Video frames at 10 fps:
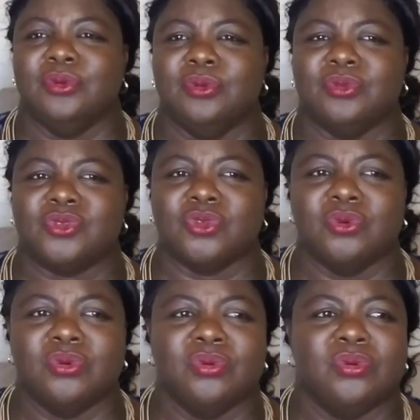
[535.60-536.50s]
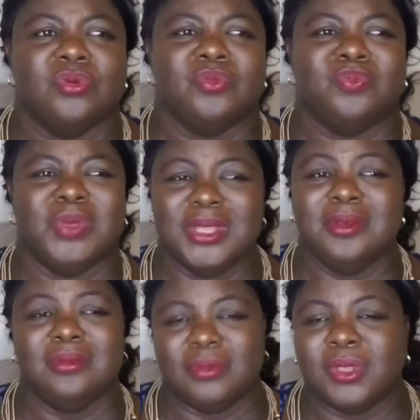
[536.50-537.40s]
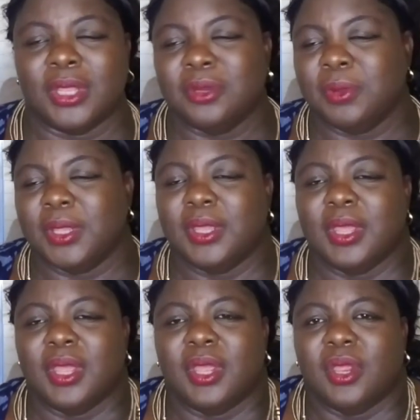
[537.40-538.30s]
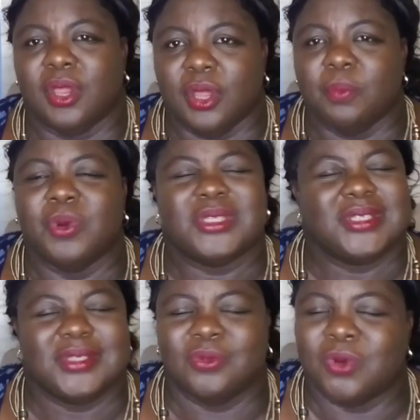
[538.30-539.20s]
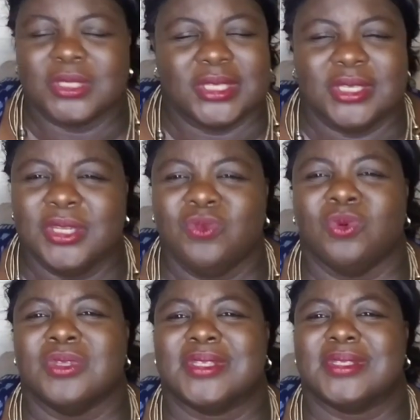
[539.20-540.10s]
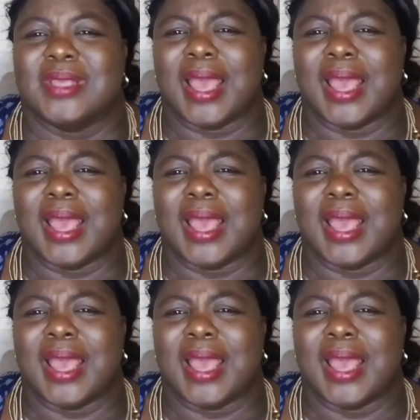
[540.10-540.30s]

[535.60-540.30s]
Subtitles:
So anyway, but what he did was